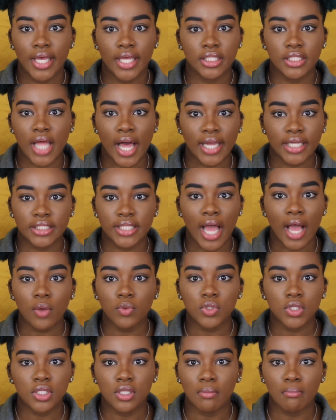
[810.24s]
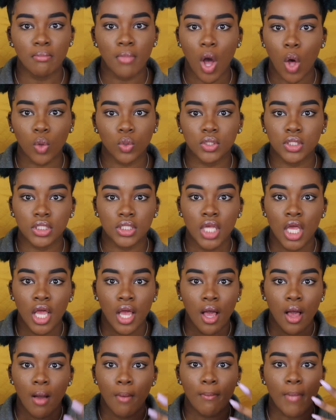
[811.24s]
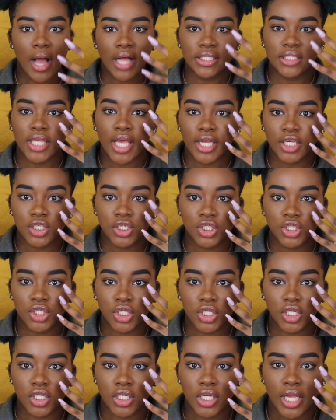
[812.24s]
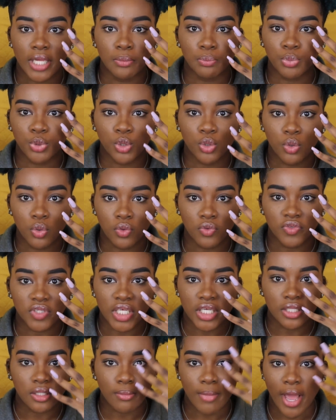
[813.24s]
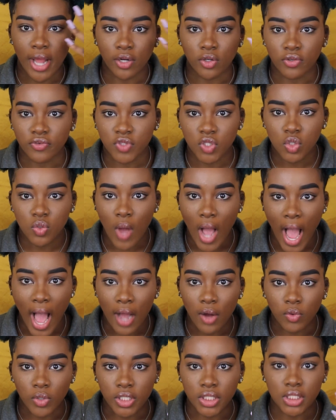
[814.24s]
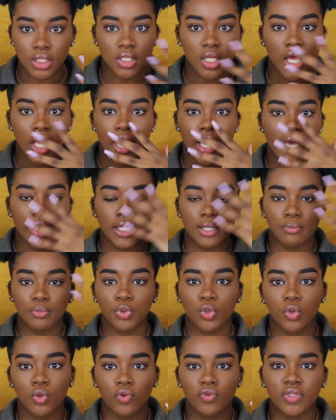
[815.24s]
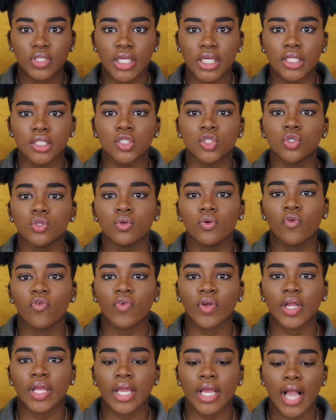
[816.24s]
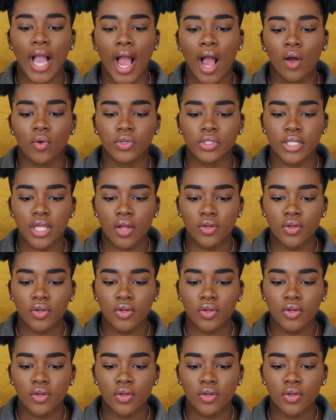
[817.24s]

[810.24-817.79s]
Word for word: Like that was the most my texture improved in the matter of two hours. It improved in two freaking hours.